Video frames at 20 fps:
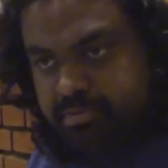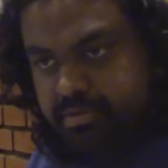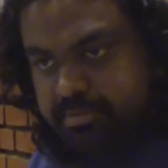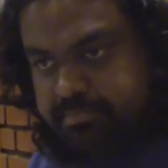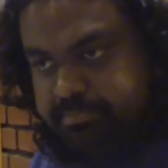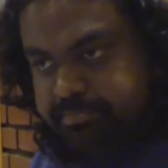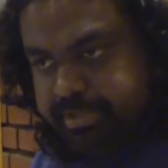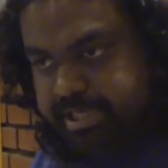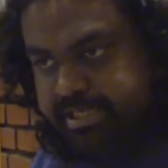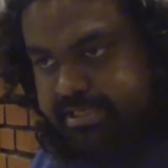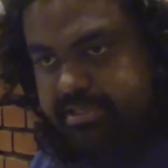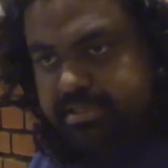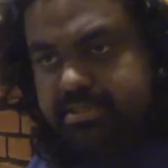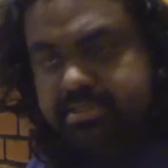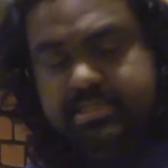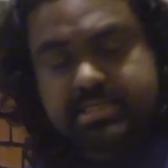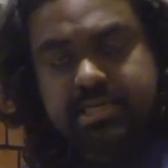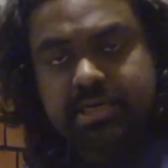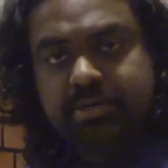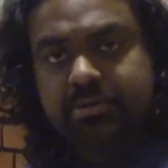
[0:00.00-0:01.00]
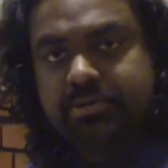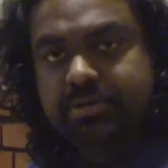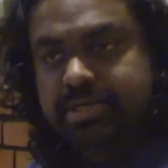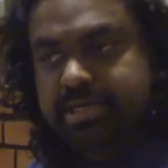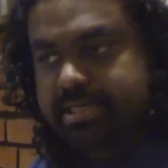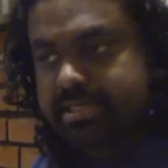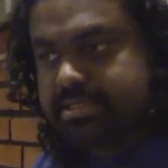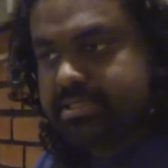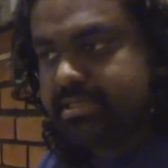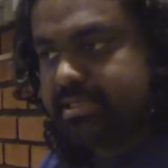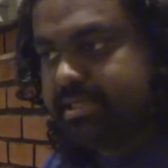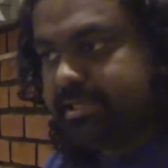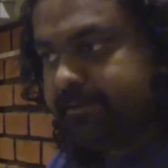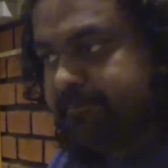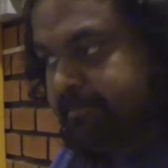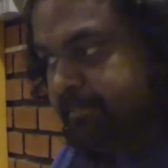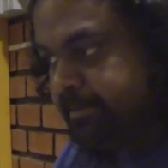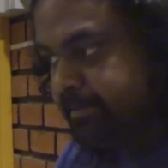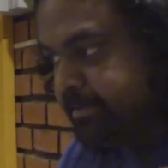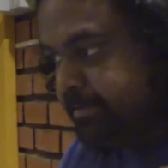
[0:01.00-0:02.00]
big sound actually,
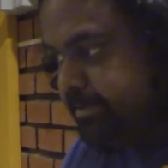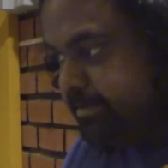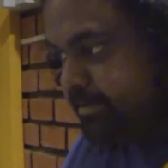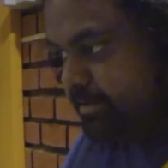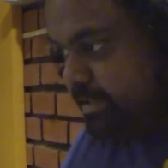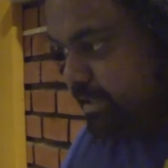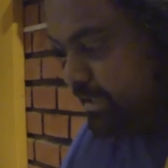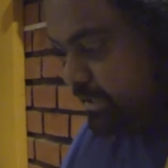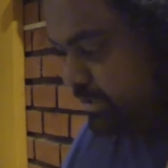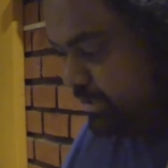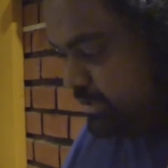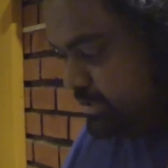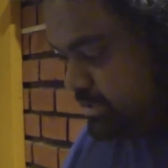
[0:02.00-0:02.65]
and it's